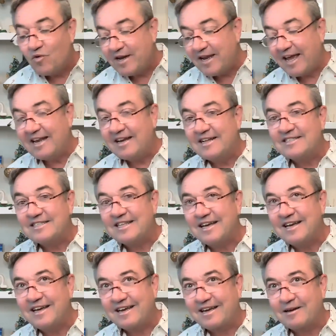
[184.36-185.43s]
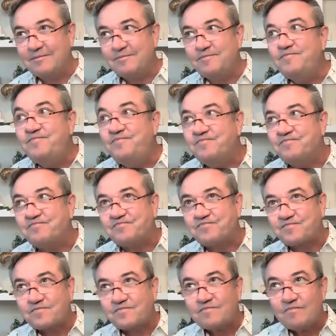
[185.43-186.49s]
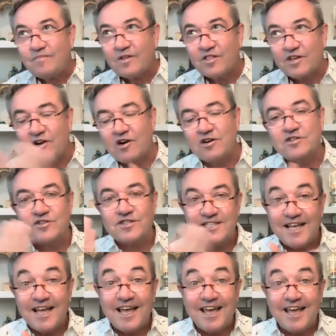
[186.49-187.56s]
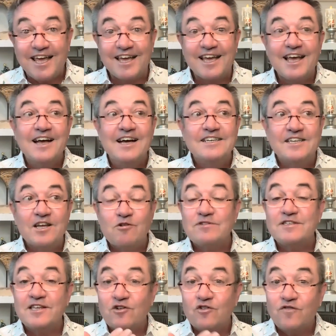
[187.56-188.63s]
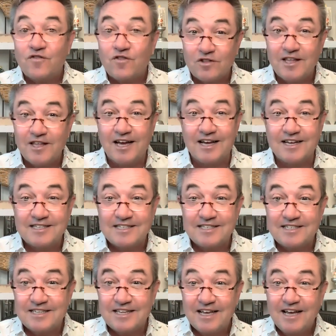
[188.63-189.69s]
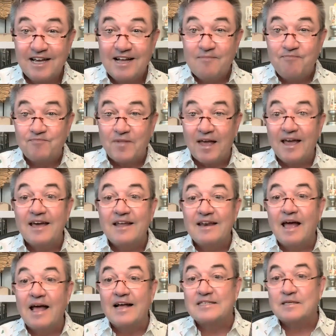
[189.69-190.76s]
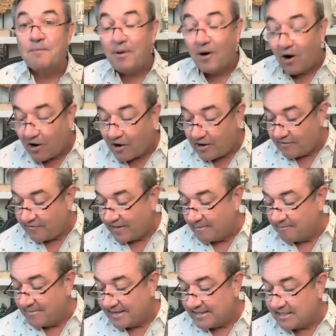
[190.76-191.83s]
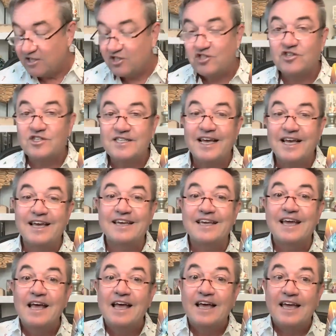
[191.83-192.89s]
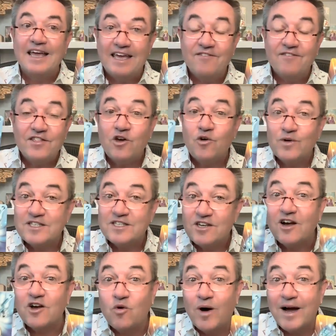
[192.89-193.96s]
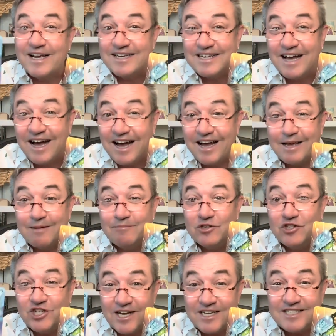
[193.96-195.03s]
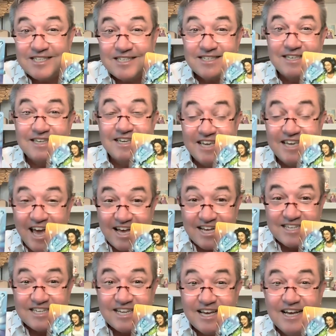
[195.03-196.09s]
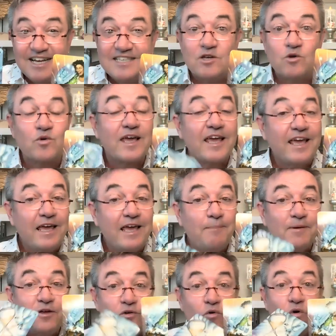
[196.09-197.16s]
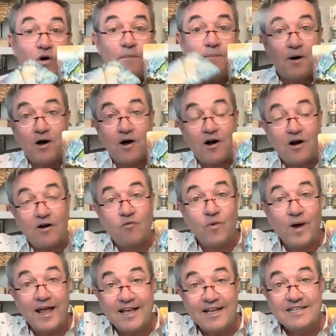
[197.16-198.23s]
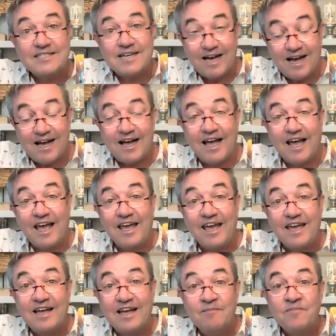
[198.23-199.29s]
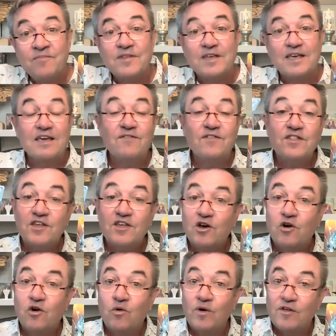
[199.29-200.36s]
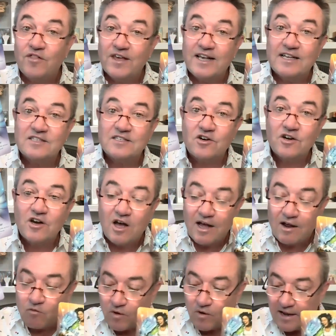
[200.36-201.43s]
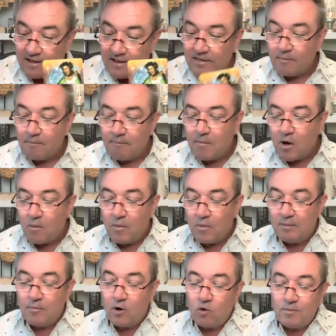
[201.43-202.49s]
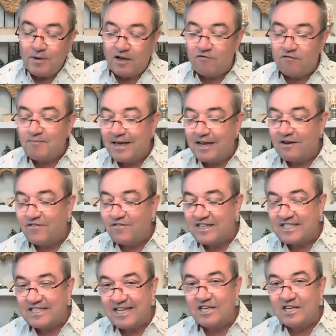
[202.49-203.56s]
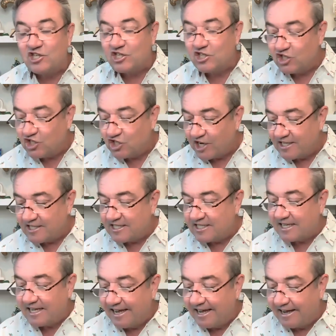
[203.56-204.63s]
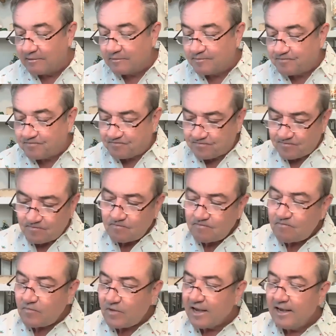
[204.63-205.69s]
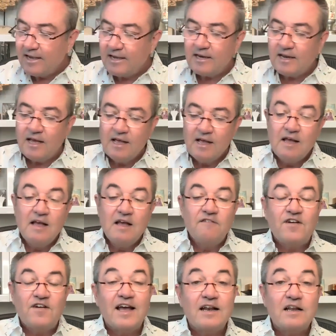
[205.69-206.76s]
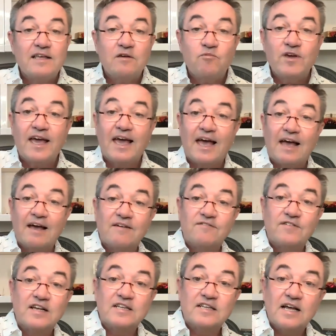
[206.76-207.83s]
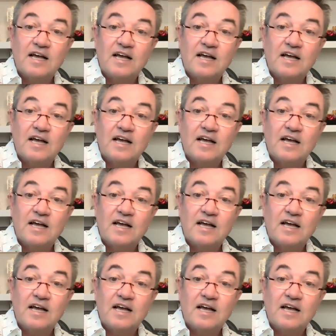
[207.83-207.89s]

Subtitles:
one hand, it's like, the cards are saying, don't settle for less. And as a part of that message, they're saying, even though it's not quite time just yet. So keep your bar raised high, even though things are not in the moment of manifestation just yet. And finally, we have